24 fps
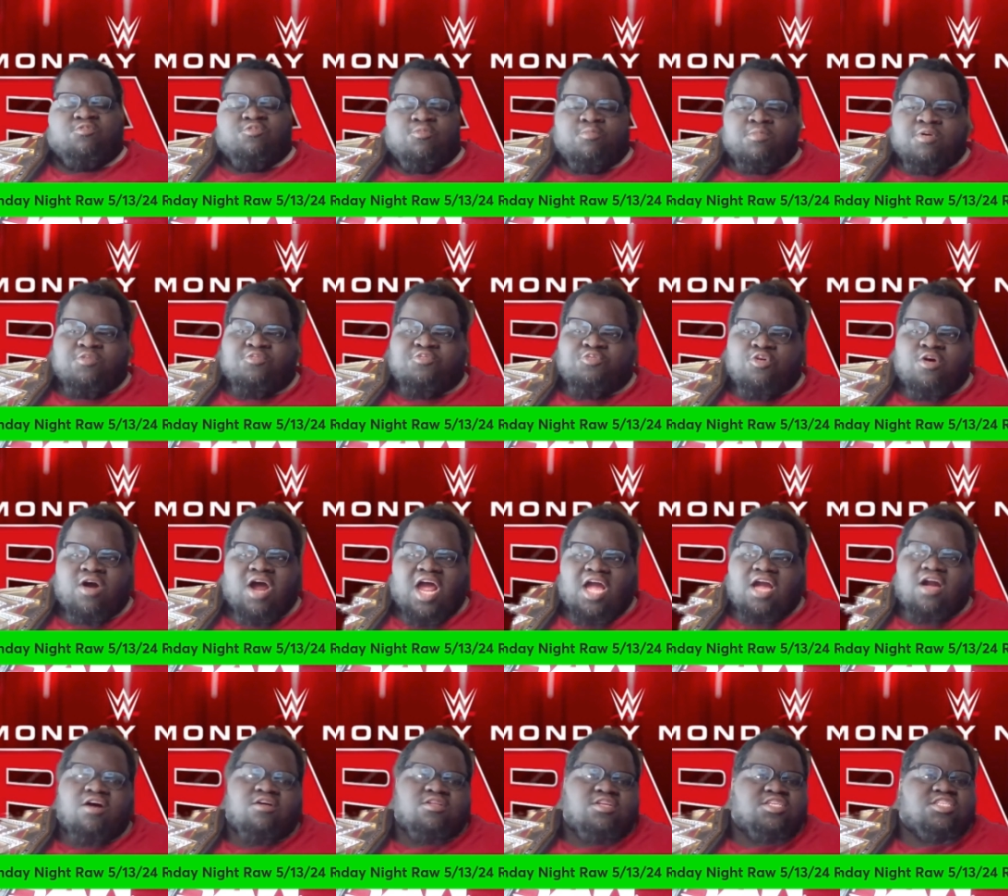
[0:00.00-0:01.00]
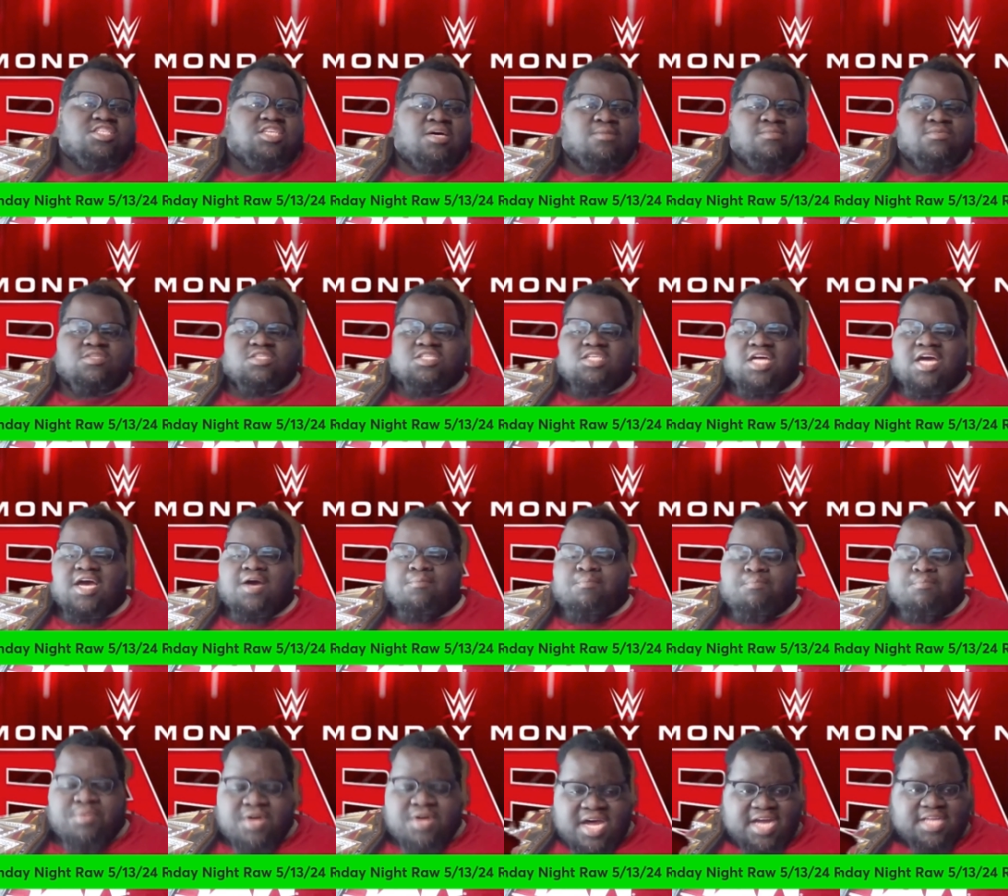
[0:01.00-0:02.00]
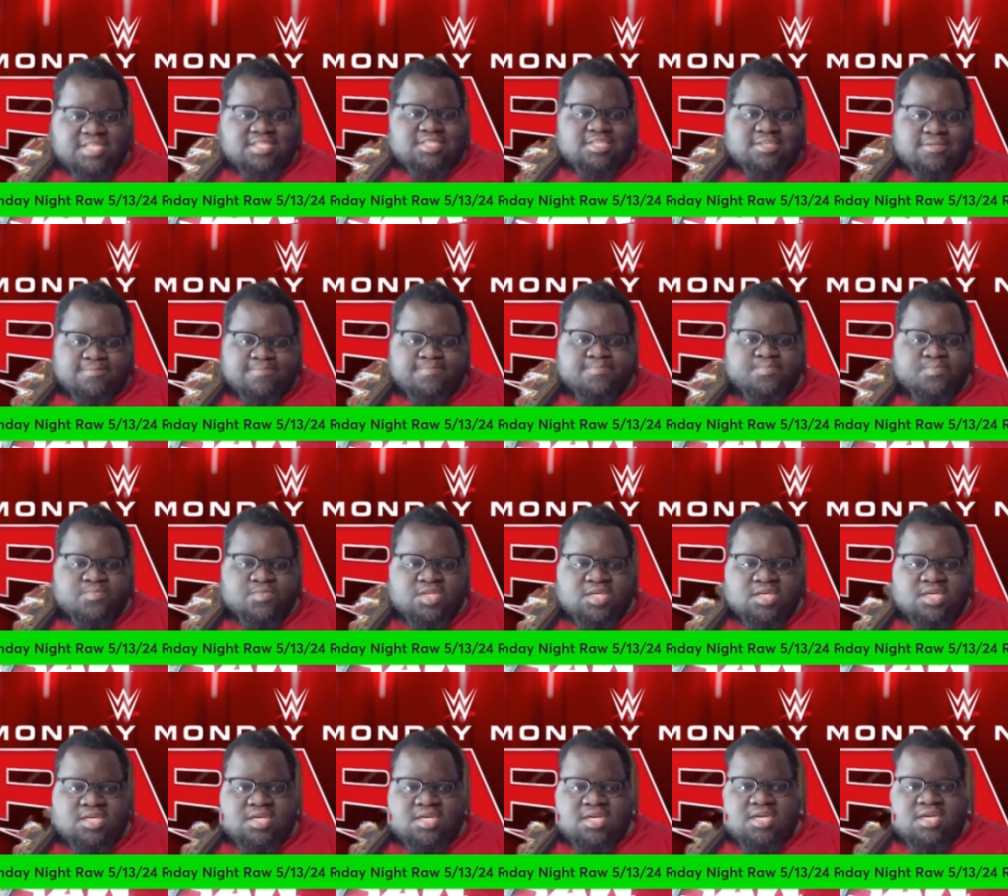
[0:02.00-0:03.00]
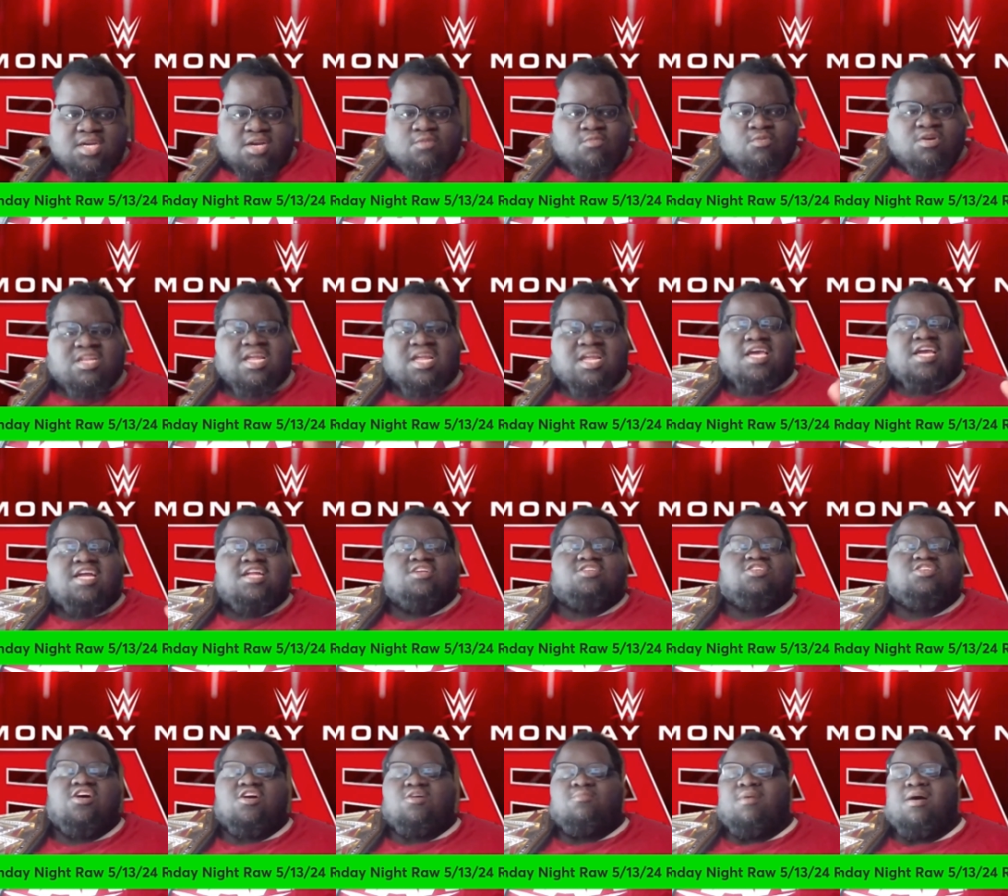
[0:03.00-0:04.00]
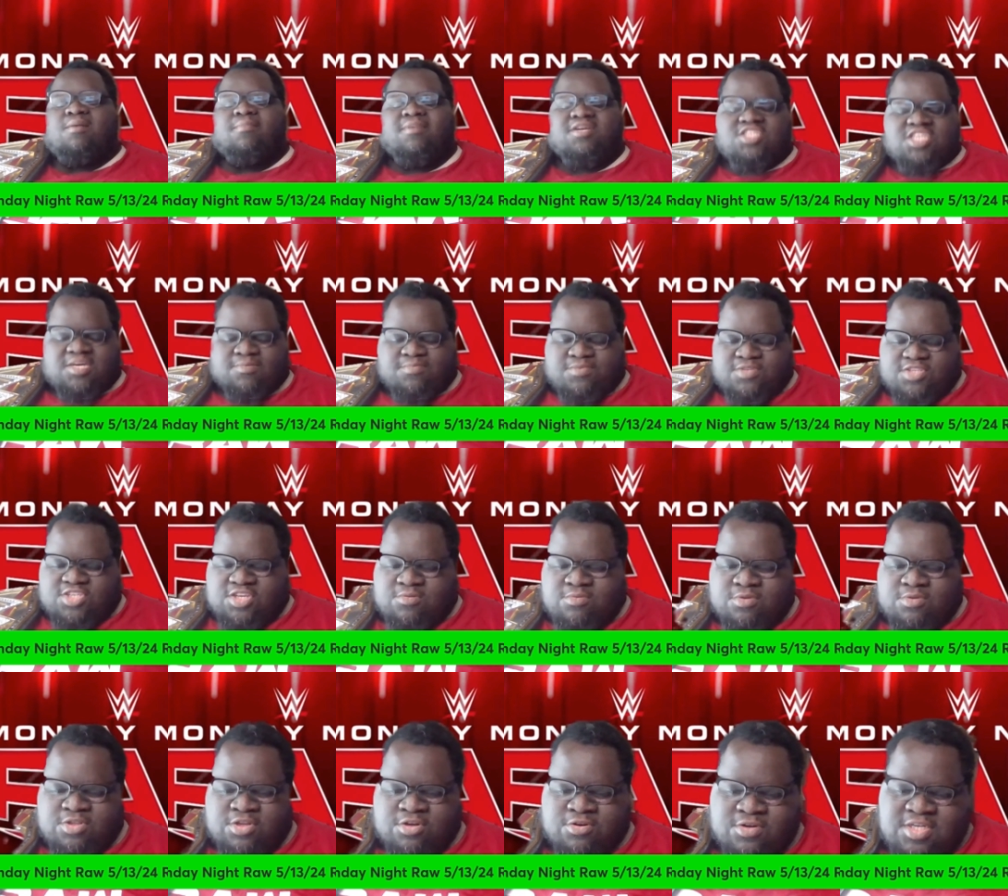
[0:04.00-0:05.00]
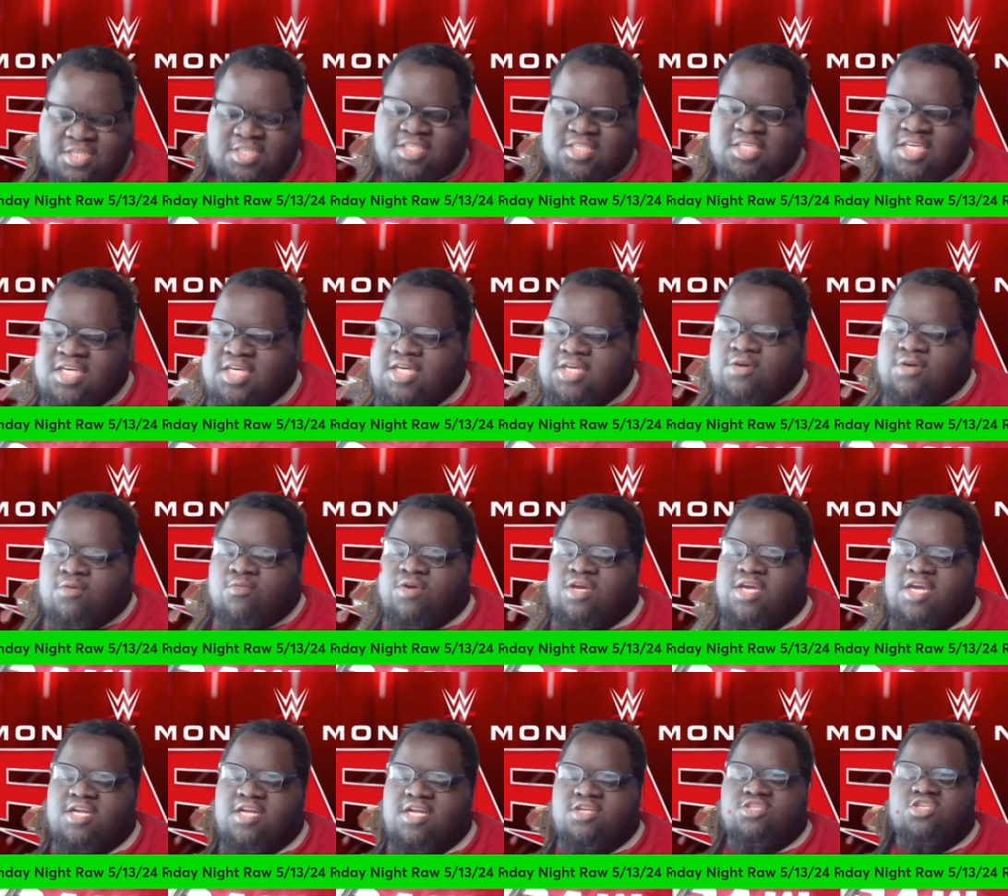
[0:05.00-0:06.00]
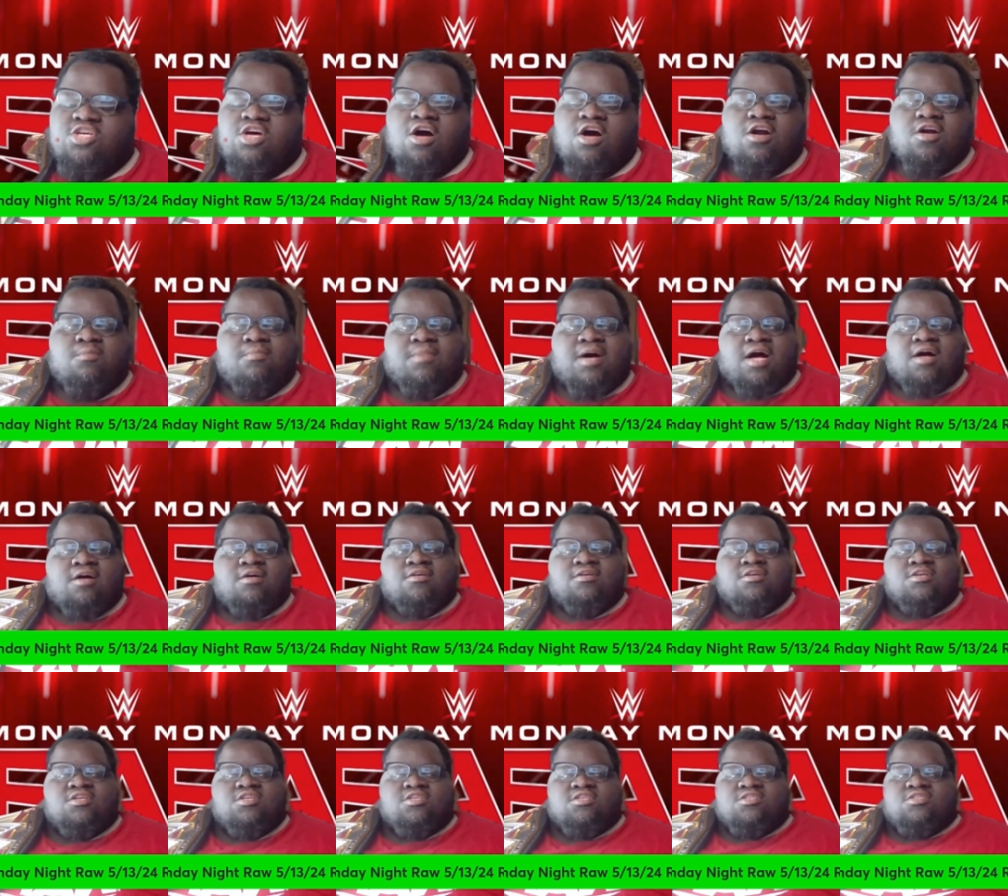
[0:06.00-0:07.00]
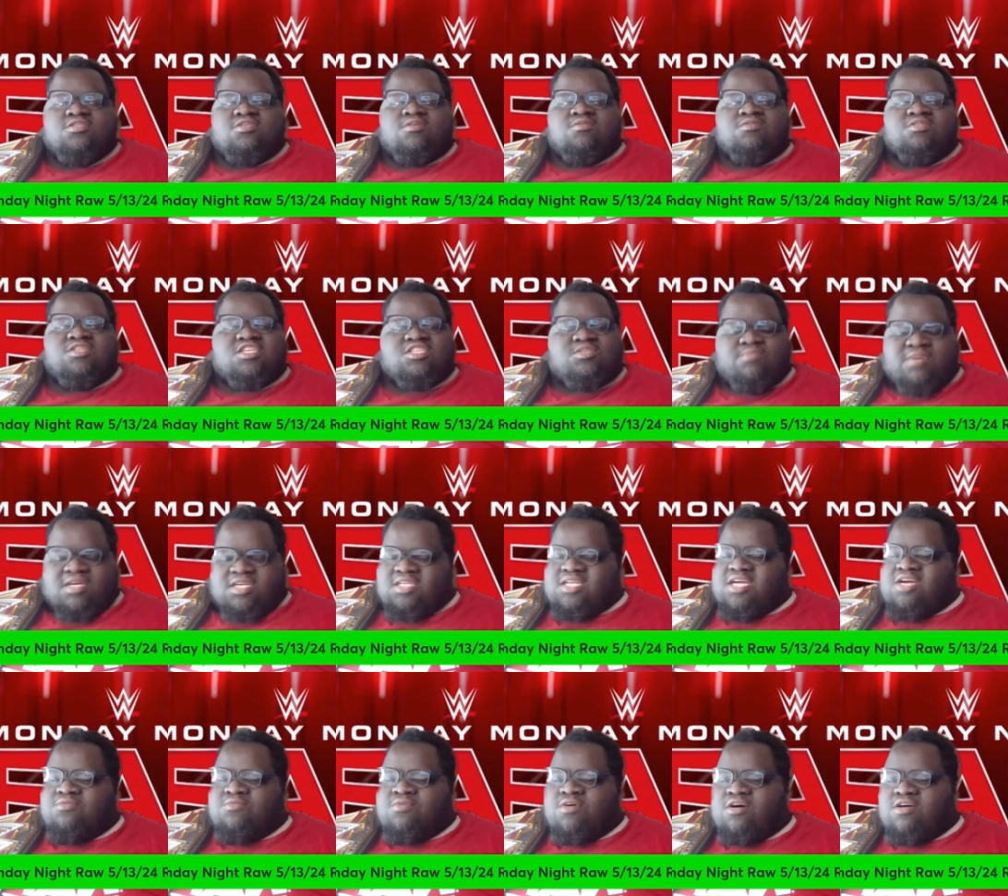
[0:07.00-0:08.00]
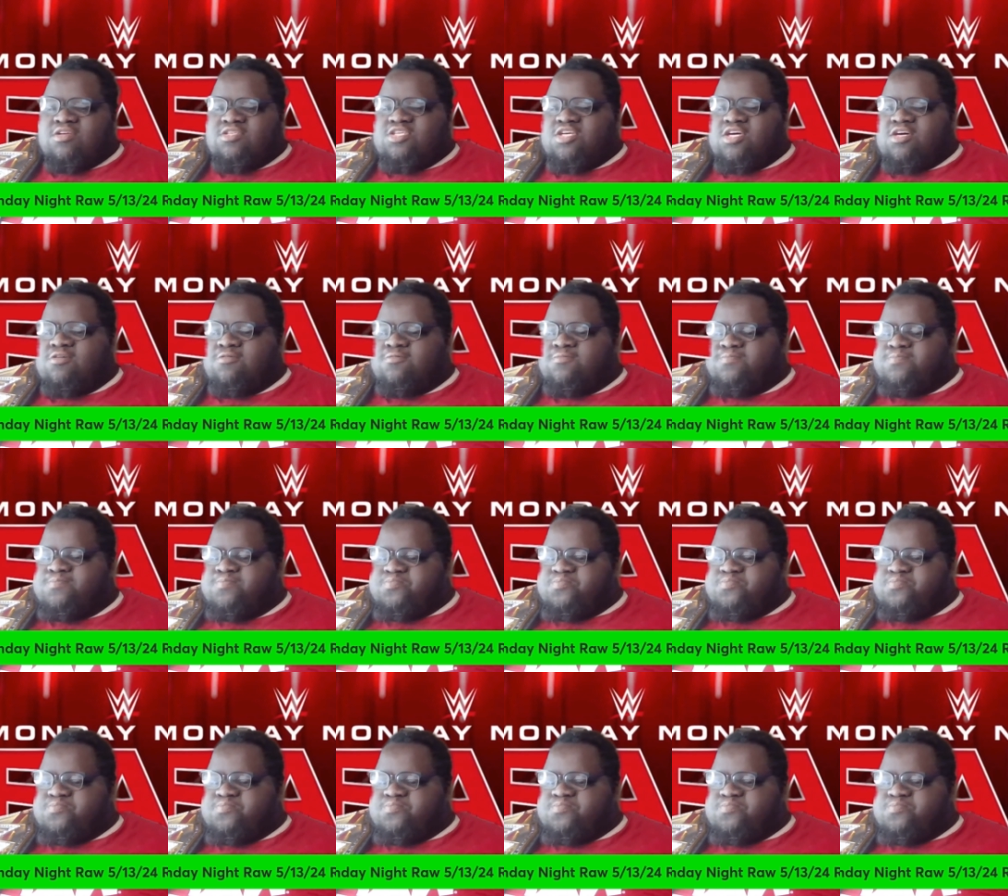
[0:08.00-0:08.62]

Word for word: before I go to SummerSlam, but we're not here to talk about my championship glories. We're here to talk about this Monday Night Raw. So